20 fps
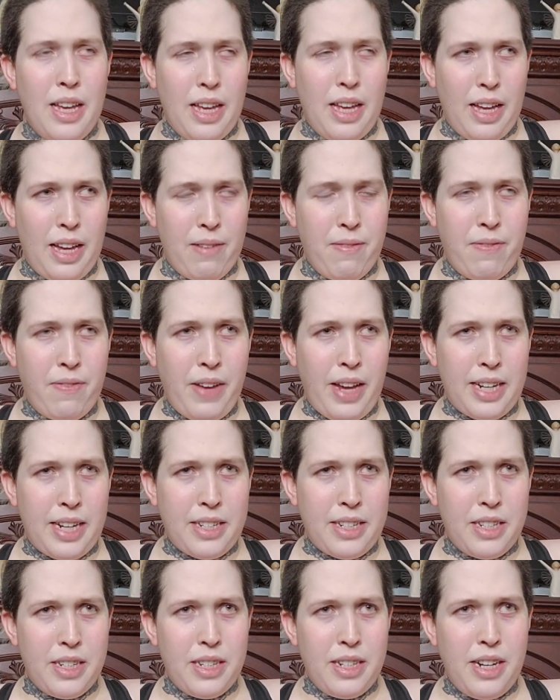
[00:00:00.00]

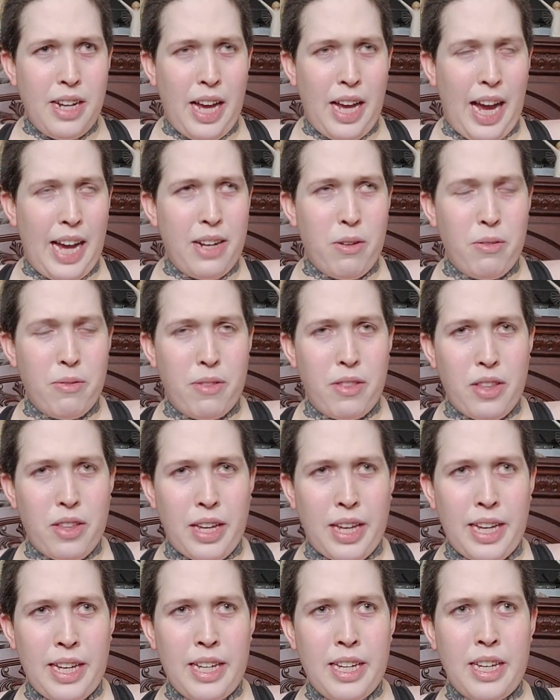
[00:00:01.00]
infected. I don't
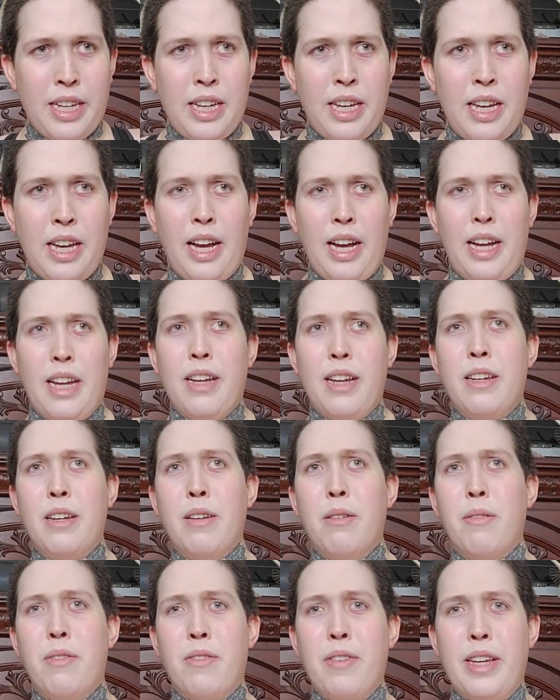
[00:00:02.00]
think. I
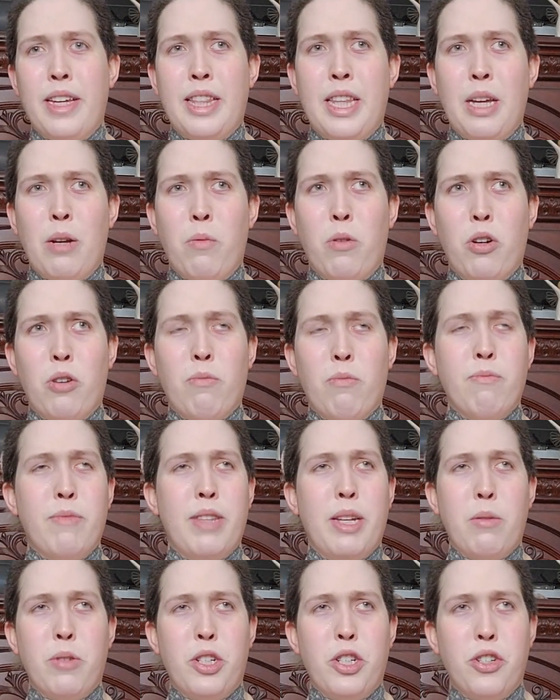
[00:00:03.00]
think they
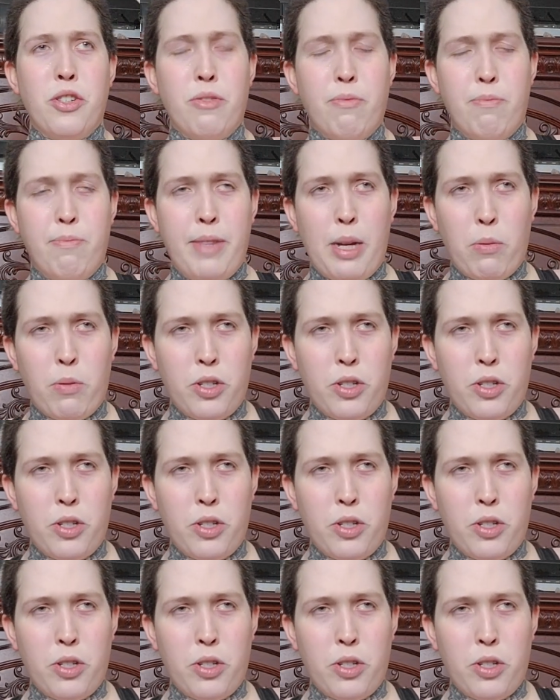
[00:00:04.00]
were